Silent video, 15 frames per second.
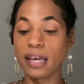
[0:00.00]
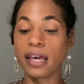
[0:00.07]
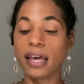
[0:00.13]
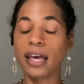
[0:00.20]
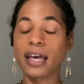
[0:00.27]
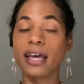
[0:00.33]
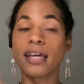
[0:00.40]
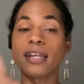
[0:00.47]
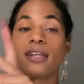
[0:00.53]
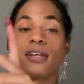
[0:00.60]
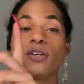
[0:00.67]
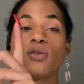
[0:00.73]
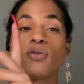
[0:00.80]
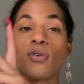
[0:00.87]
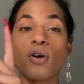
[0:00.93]
And,
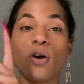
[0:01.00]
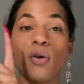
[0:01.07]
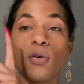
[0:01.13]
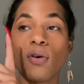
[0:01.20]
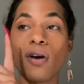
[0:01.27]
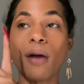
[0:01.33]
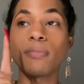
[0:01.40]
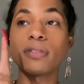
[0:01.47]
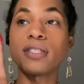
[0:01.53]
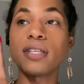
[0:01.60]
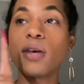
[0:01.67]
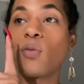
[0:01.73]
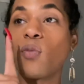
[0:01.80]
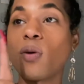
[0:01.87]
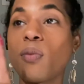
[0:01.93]
you know, I'm going to say
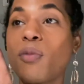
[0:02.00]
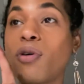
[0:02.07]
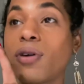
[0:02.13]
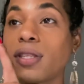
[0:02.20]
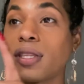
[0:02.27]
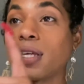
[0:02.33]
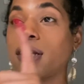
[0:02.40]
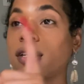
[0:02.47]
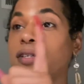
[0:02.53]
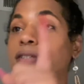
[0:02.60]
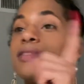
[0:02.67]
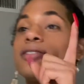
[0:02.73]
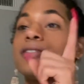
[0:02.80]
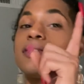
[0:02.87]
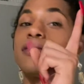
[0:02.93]
one more
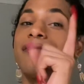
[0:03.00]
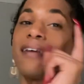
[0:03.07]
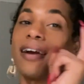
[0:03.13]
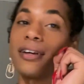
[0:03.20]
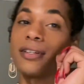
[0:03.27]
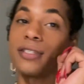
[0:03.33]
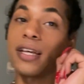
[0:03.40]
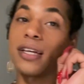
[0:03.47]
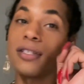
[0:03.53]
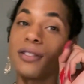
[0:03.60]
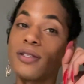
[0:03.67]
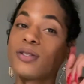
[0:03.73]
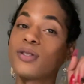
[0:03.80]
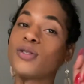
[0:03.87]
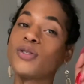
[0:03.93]
thing. Fire
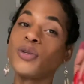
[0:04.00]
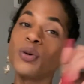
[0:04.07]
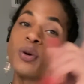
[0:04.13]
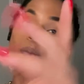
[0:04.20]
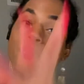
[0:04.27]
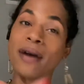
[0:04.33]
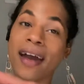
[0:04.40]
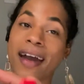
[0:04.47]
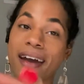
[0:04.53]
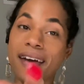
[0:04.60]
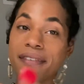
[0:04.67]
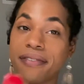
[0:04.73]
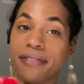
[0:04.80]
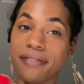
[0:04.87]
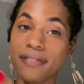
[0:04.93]
signs, do a
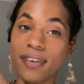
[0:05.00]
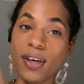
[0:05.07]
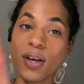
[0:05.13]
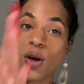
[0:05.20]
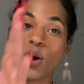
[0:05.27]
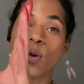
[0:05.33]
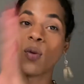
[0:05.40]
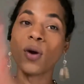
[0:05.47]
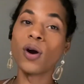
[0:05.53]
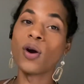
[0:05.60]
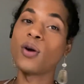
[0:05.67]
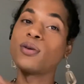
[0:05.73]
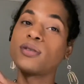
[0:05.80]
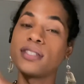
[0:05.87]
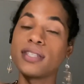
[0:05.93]
bath with
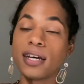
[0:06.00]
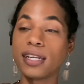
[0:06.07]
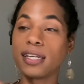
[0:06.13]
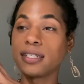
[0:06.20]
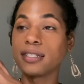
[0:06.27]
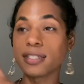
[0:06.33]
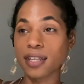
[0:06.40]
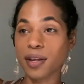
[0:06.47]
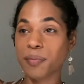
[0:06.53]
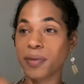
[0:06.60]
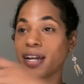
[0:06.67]
oats, honey, and cinnamon.